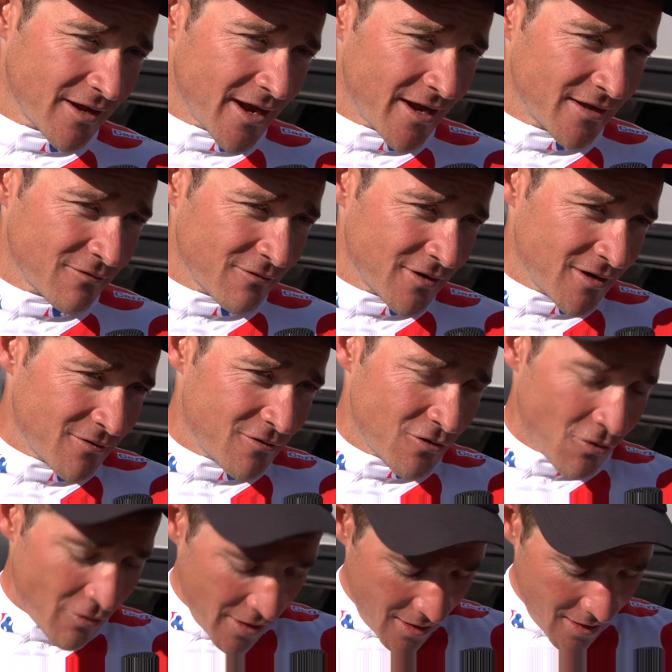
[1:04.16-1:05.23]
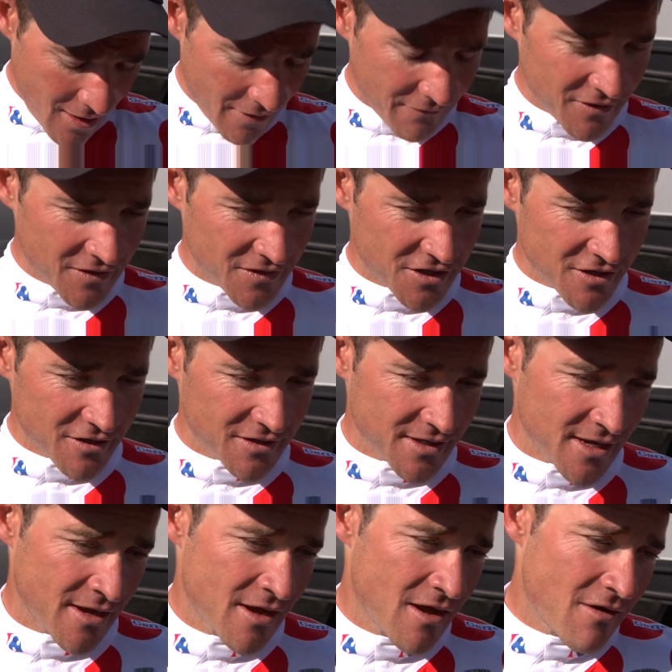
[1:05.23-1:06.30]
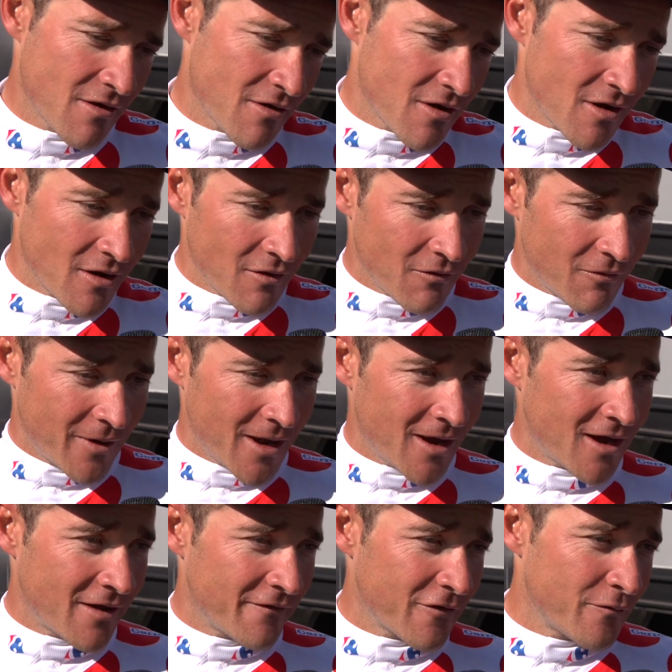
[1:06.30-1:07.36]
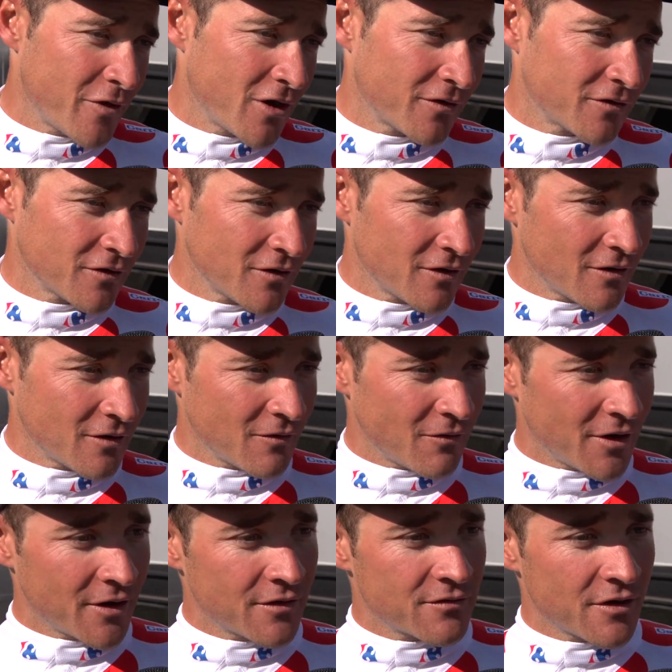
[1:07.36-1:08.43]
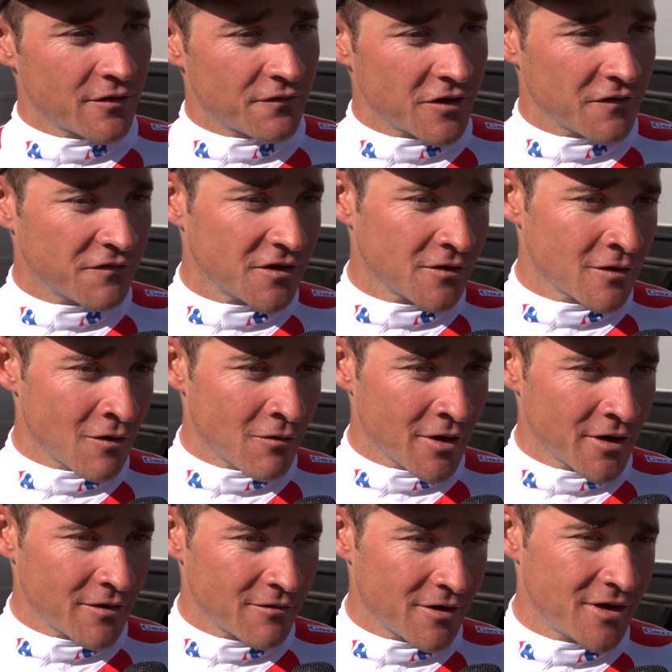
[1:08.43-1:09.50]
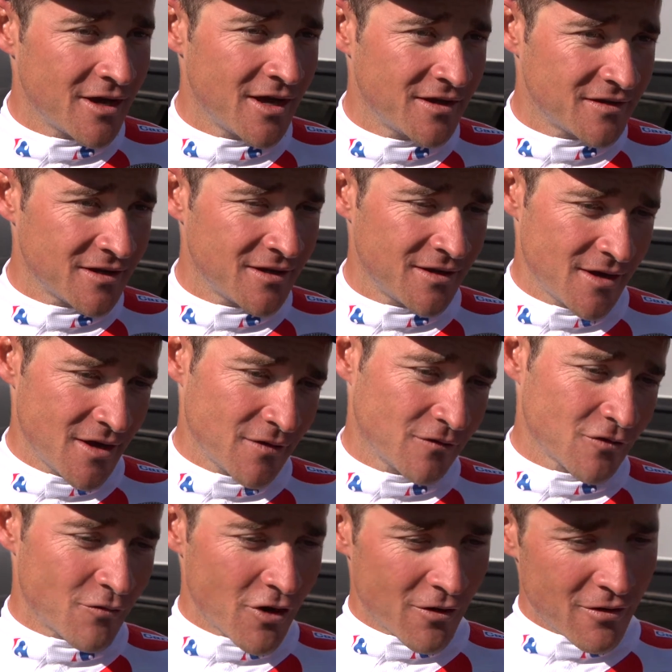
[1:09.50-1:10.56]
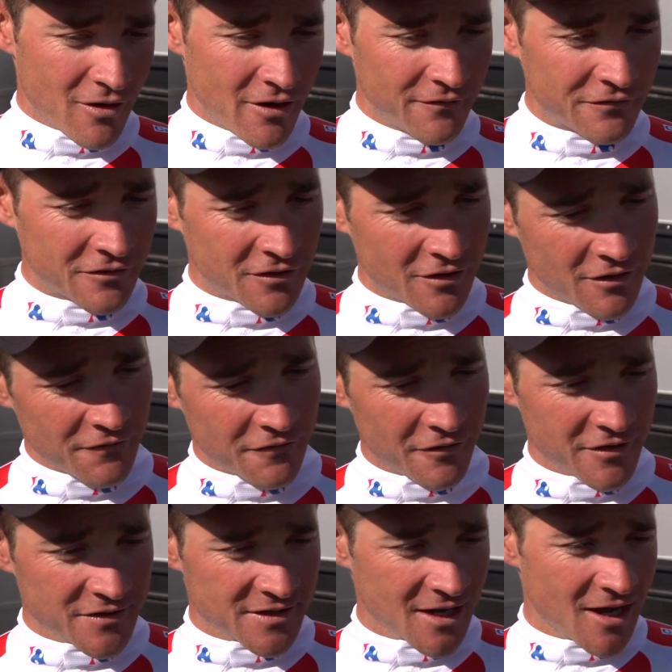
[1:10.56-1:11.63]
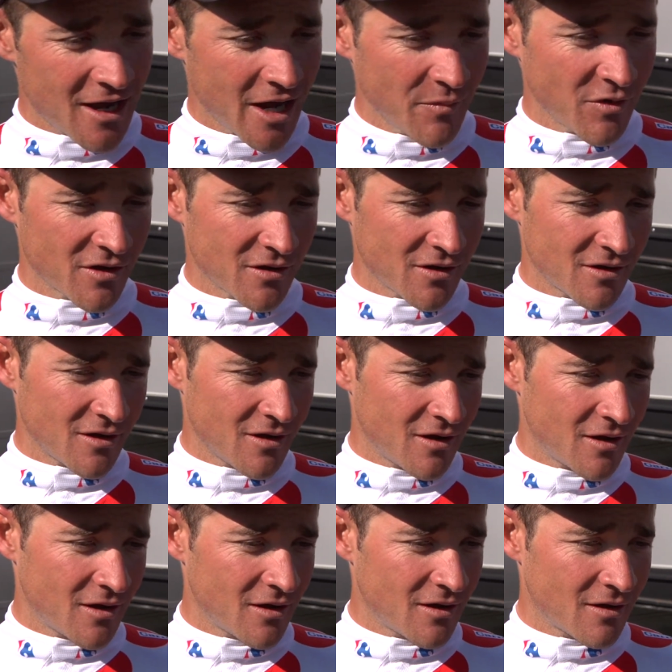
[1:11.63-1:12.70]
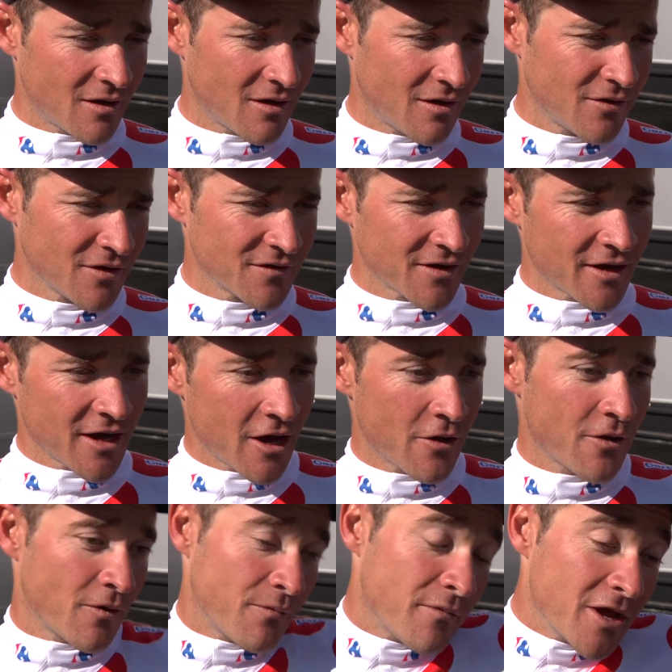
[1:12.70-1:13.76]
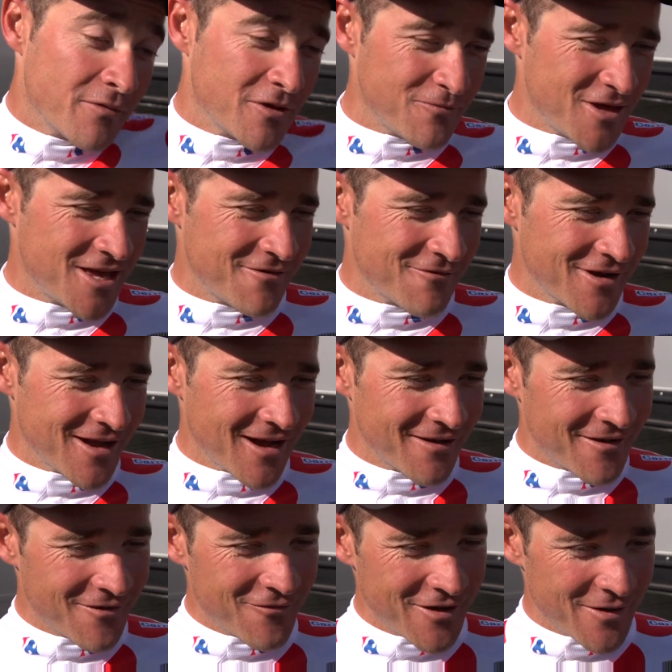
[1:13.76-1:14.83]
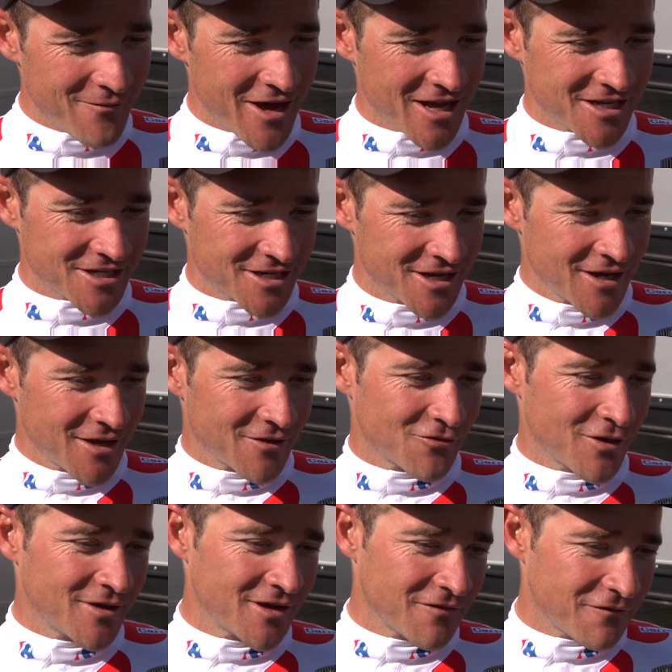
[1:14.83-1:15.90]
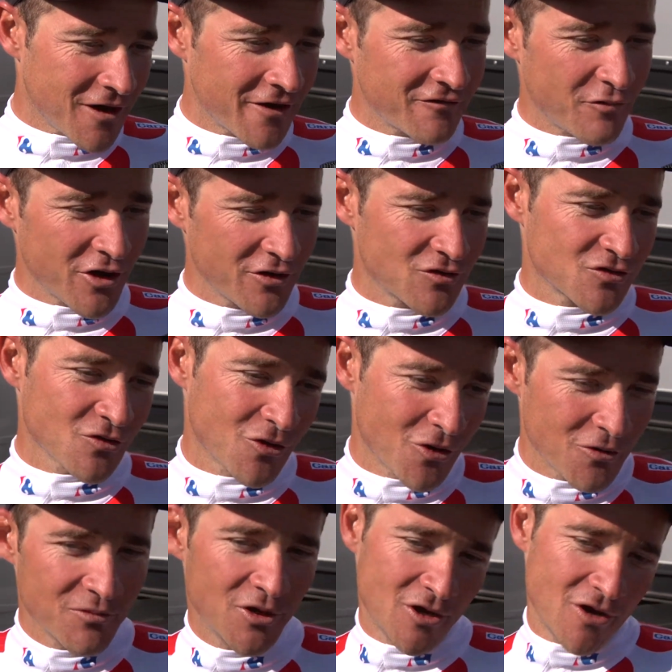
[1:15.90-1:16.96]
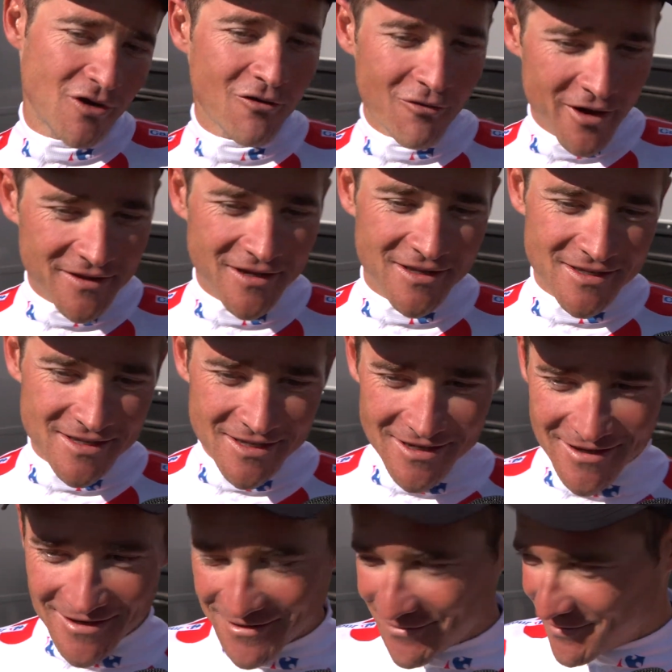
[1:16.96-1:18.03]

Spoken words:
guys who will have this jersey will have about 150 or 180. Tomorrow after the first climb, another guy or maybe me will match 25 points. So wait and see.